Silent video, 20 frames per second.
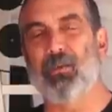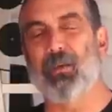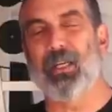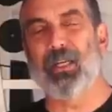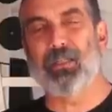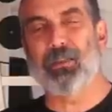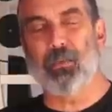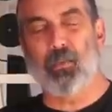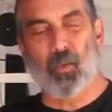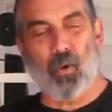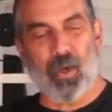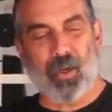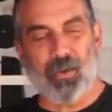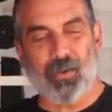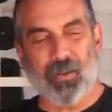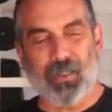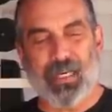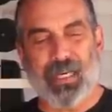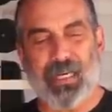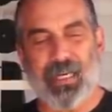We had some
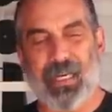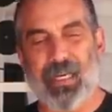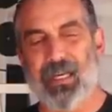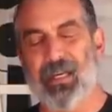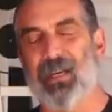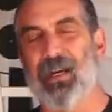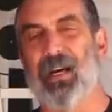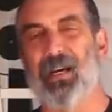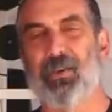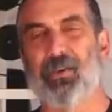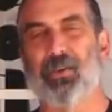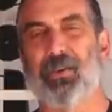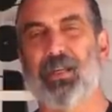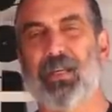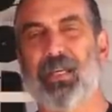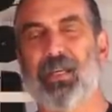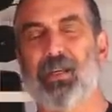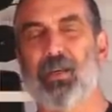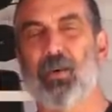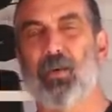water leak in under
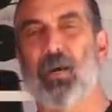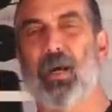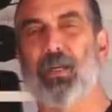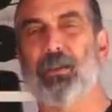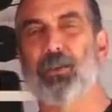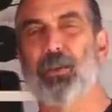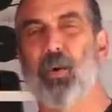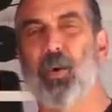the garage